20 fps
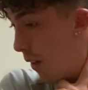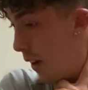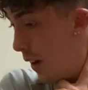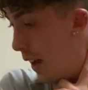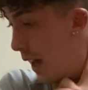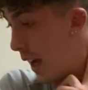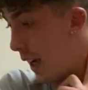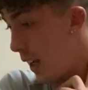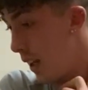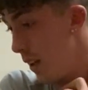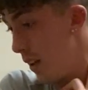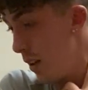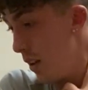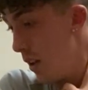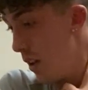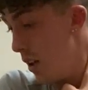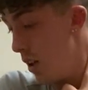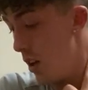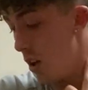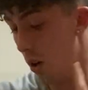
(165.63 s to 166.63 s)
the neck
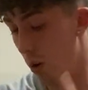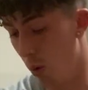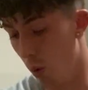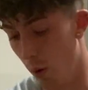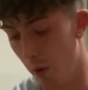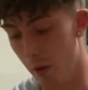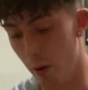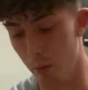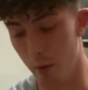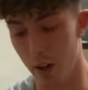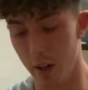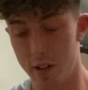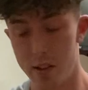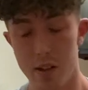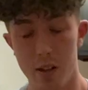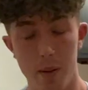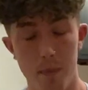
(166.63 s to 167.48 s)
or on the wrist,